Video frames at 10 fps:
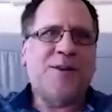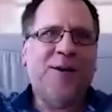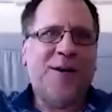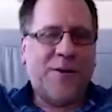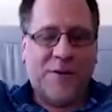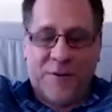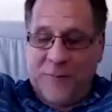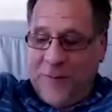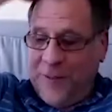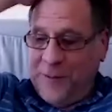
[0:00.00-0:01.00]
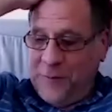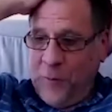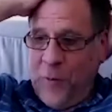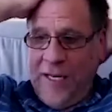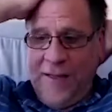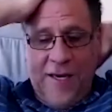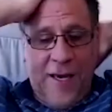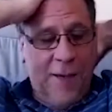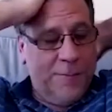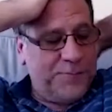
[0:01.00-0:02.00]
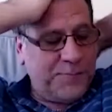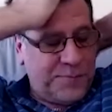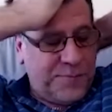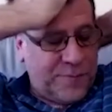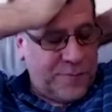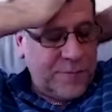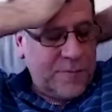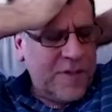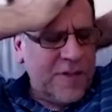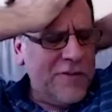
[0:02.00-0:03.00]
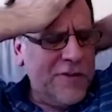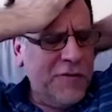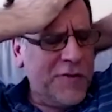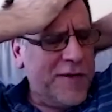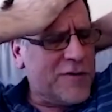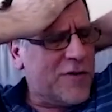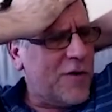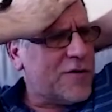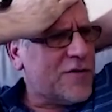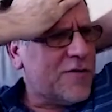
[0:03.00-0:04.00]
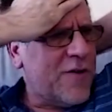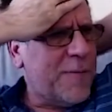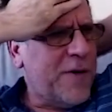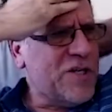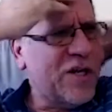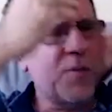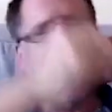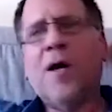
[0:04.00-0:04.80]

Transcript: the the the the winning the game sixty four thousand dollars isn't very much anymore.